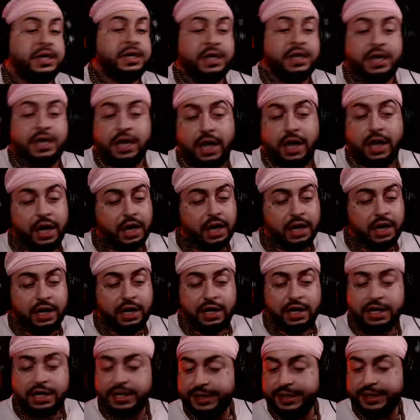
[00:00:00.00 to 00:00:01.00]
The
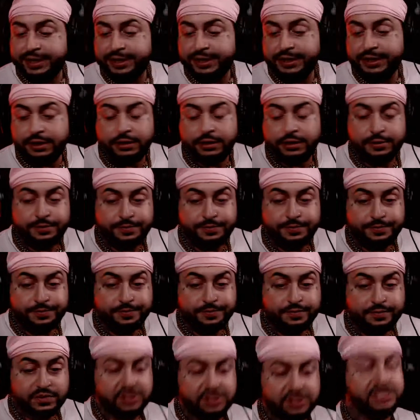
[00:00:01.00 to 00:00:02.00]

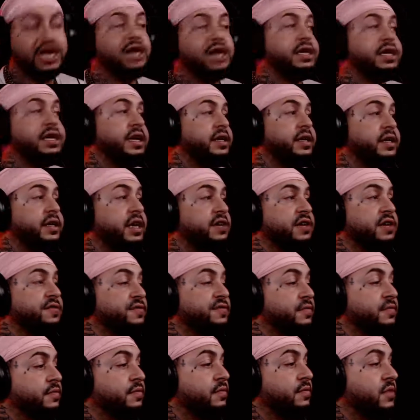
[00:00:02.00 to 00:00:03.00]
child had a knife.
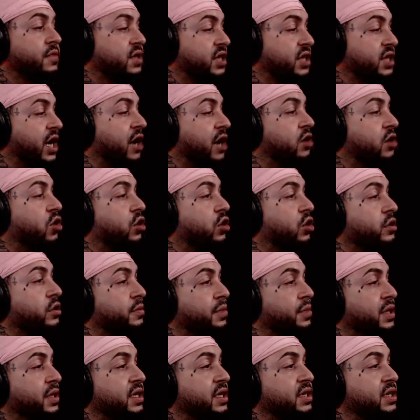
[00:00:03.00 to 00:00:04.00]
The child called the
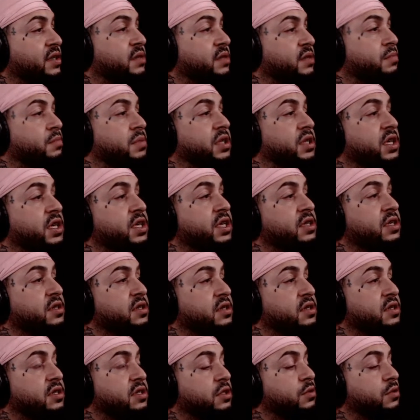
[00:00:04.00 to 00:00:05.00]
police because
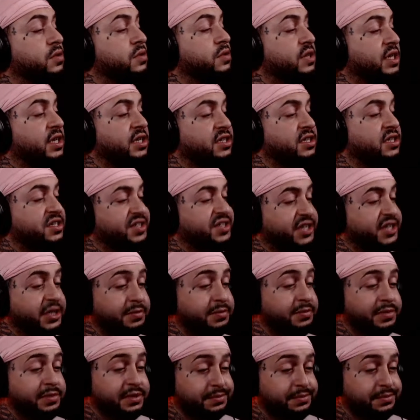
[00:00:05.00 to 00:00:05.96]
she was getting jumped.